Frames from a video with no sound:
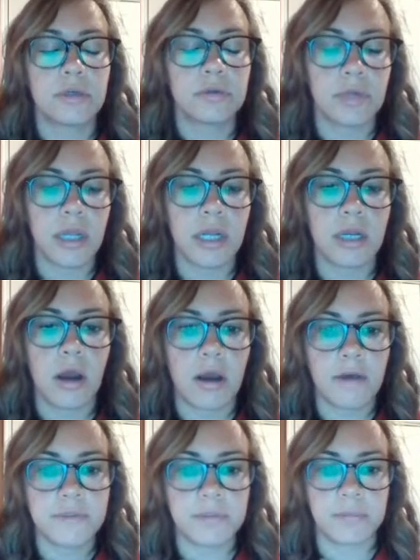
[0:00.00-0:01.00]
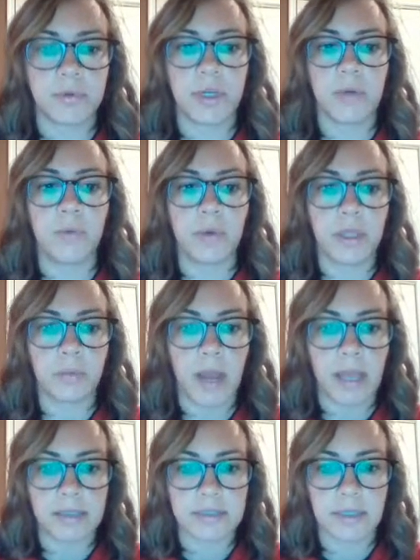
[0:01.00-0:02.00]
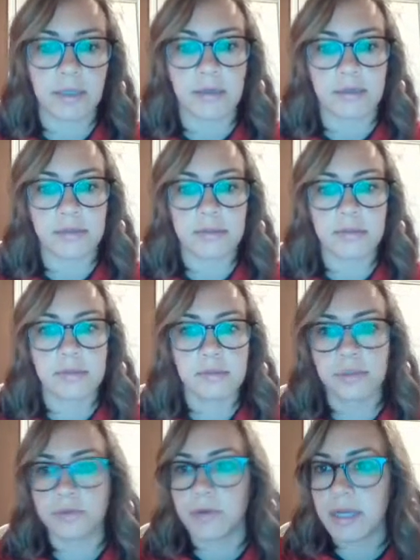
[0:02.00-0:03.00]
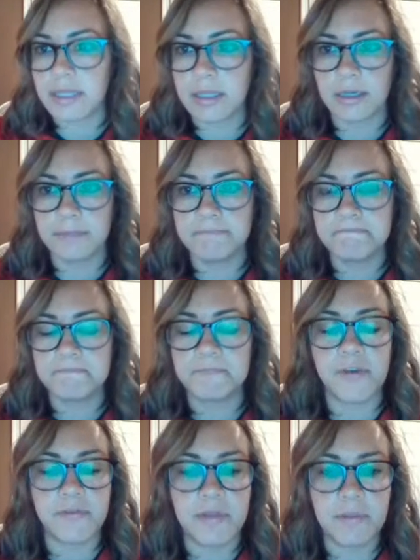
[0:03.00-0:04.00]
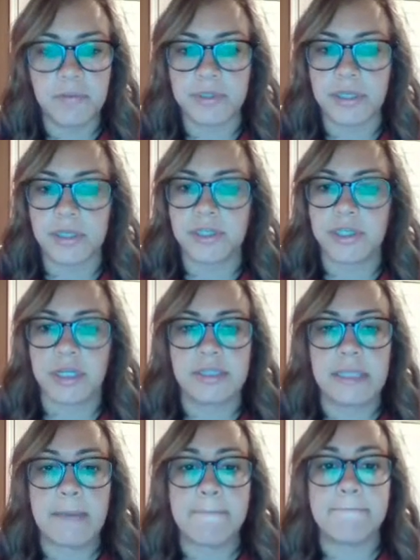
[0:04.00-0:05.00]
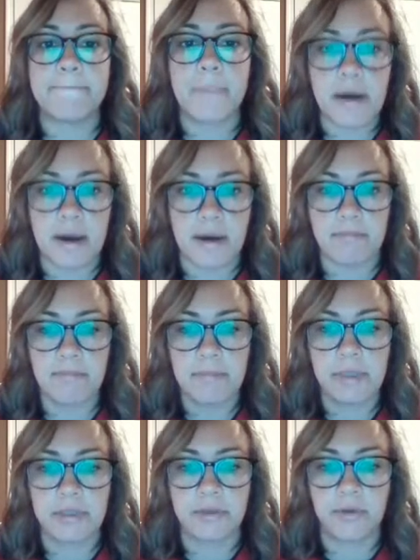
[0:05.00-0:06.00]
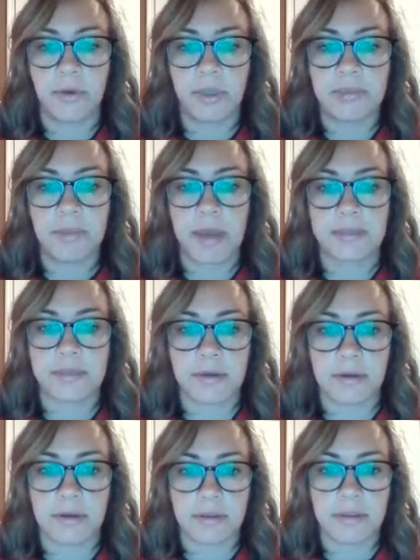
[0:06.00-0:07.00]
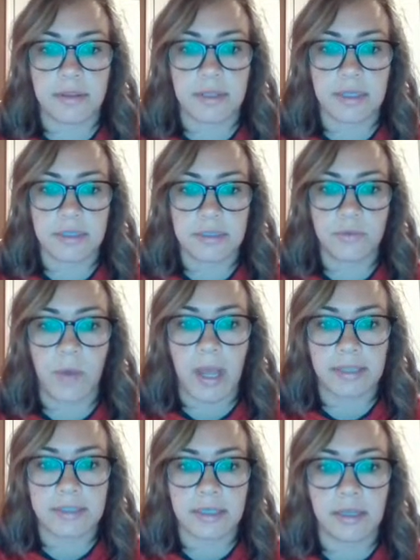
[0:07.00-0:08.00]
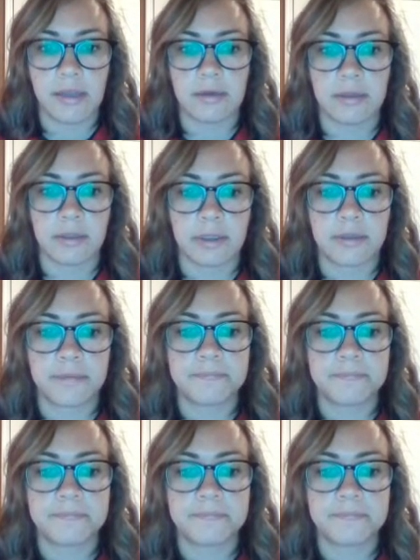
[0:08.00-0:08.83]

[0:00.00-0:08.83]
create an offspring with waxy ears. So right there, 50% chance that mom is going to pass on this waxy ear allele.